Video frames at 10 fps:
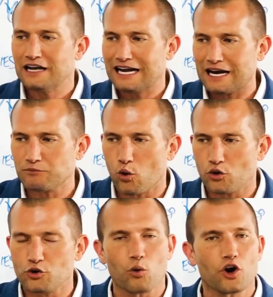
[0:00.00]
and I'm
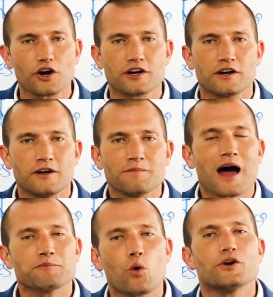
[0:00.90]
going to work,
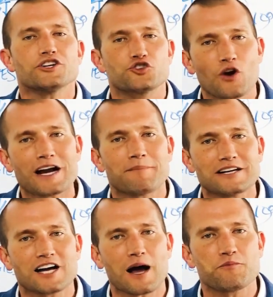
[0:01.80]
I'm going to trade my
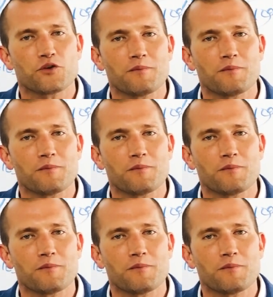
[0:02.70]
time for